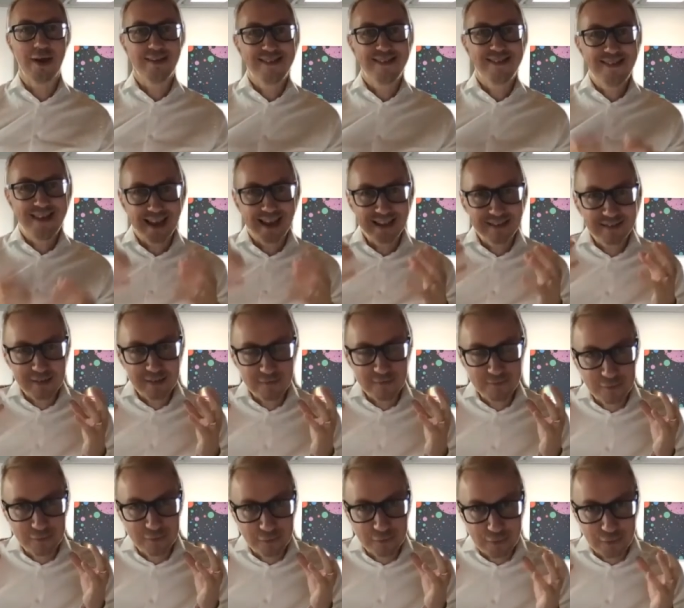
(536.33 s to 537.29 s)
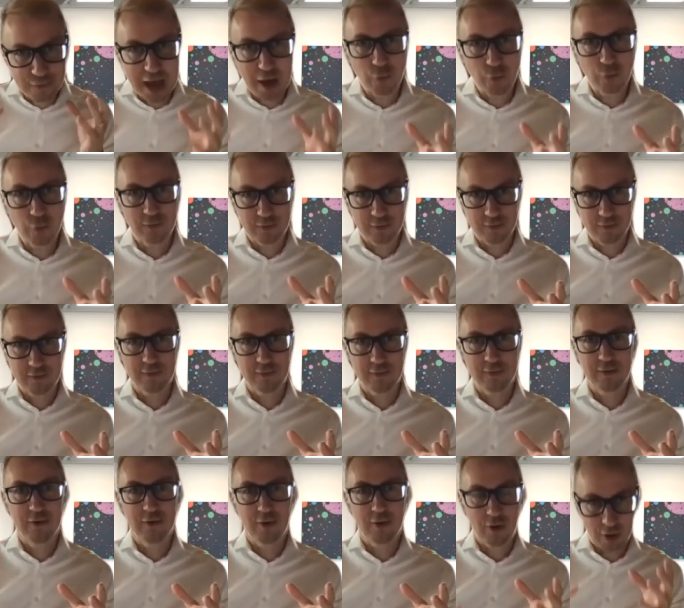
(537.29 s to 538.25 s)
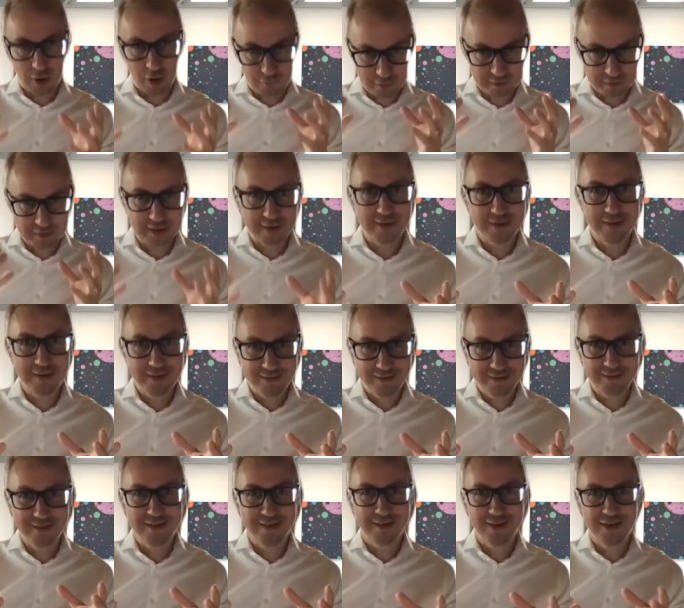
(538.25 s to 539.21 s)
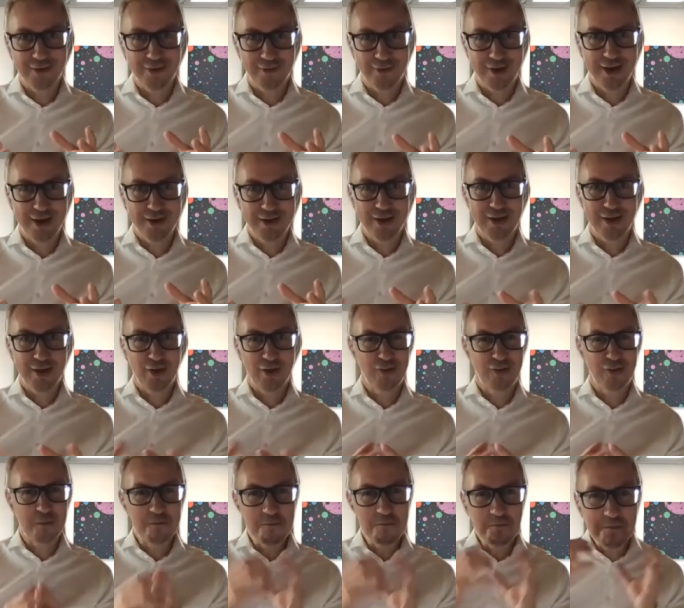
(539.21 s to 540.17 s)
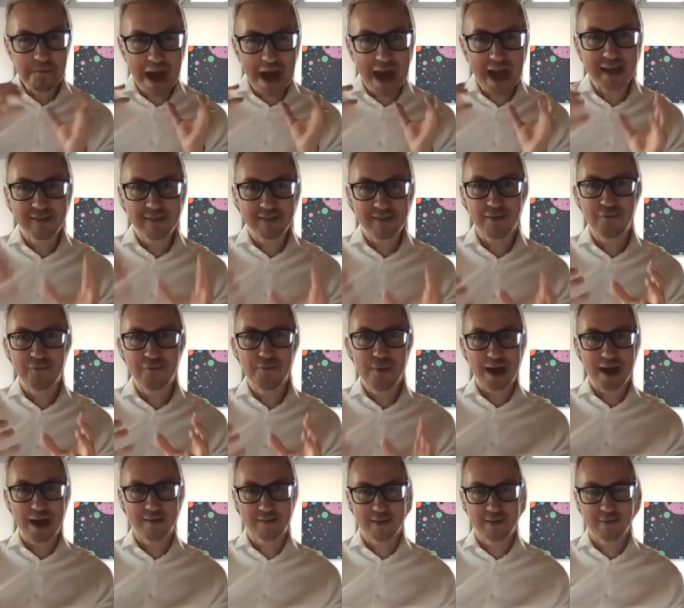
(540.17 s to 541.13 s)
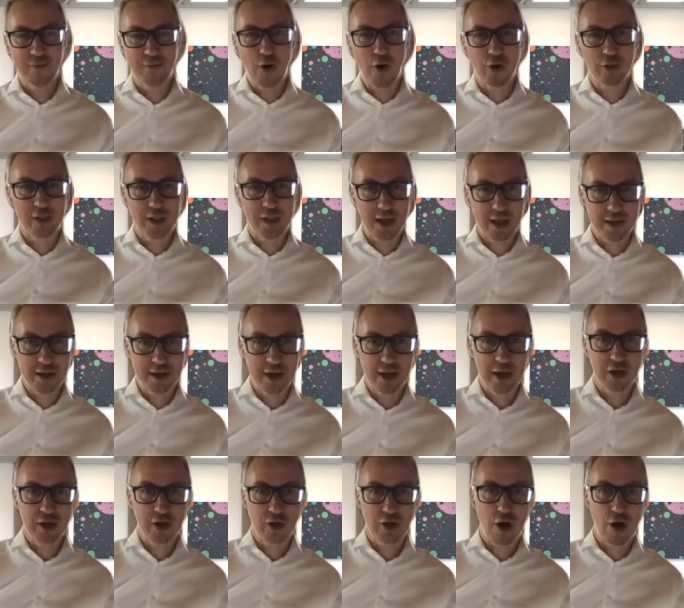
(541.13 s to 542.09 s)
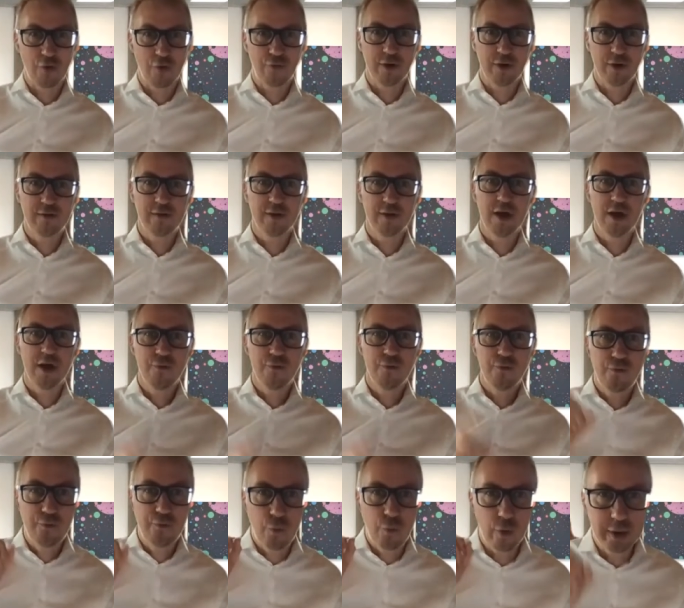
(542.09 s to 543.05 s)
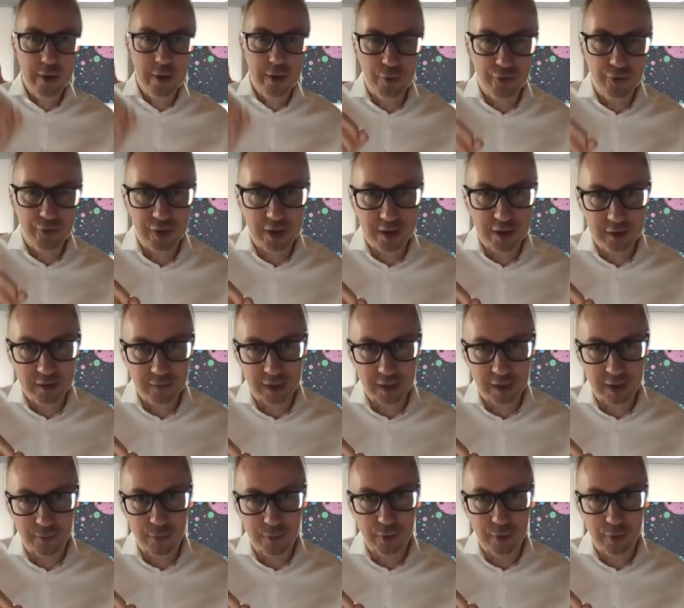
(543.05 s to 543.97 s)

tens of thousands of attendees, right? It's a massive, massive online conference. 40% of them